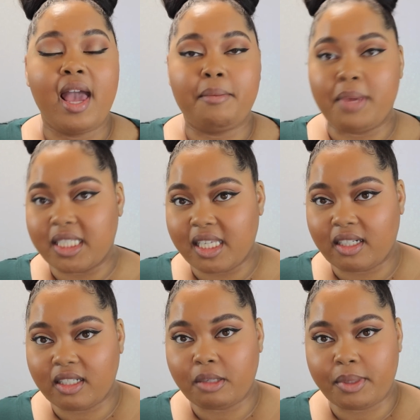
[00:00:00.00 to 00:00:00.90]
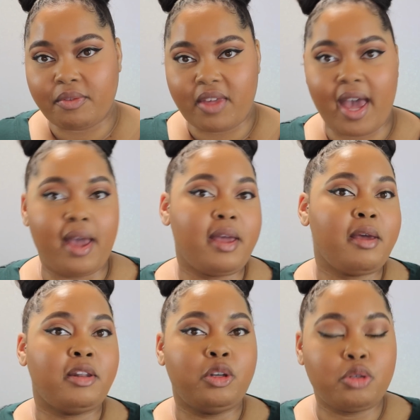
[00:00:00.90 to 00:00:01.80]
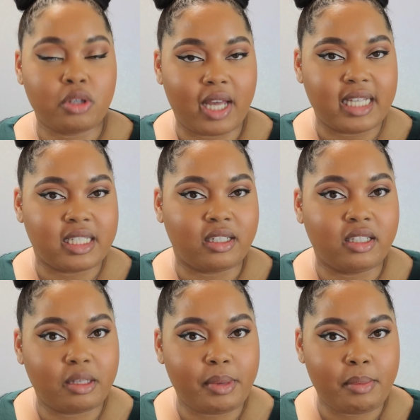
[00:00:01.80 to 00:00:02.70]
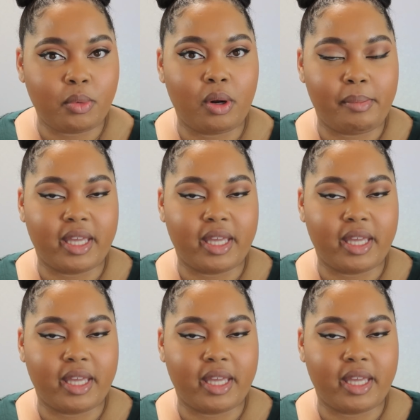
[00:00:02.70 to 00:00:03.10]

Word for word: and mix in a little bit of that neutralize it a little bit more,